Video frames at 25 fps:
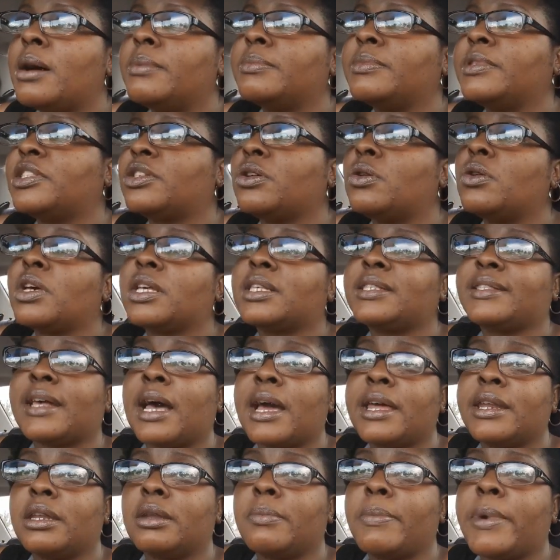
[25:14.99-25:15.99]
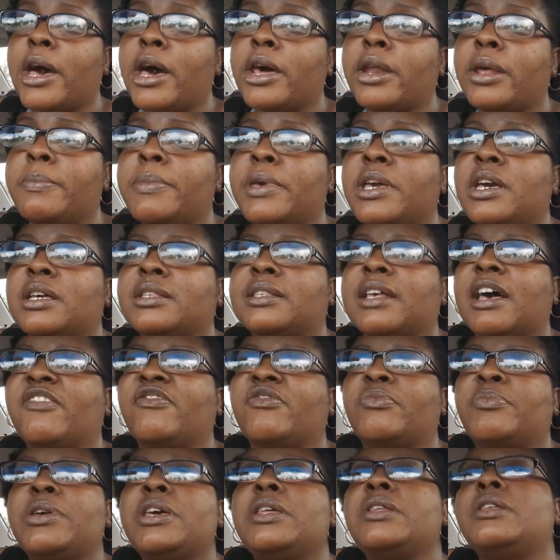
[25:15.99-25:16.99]
I'm so excited about it because
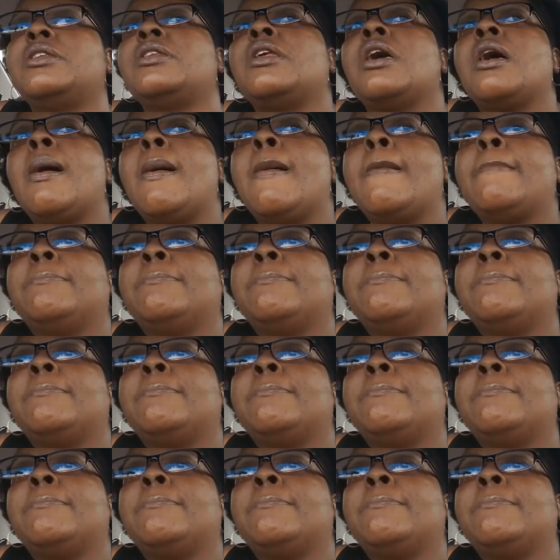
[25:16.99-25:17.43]
I've been